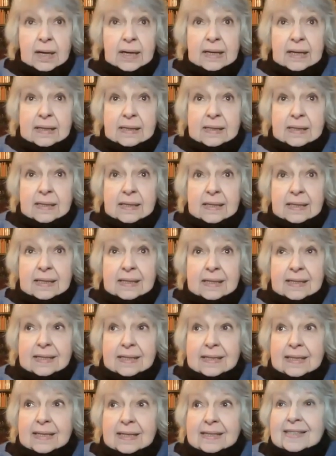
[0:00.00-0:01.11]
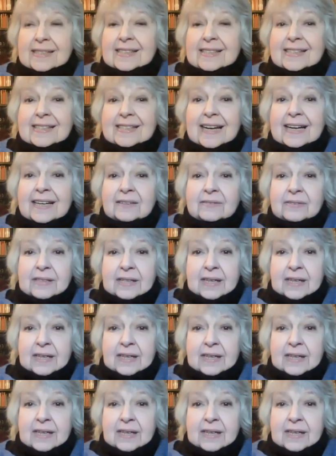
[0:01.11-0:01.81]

It's the state of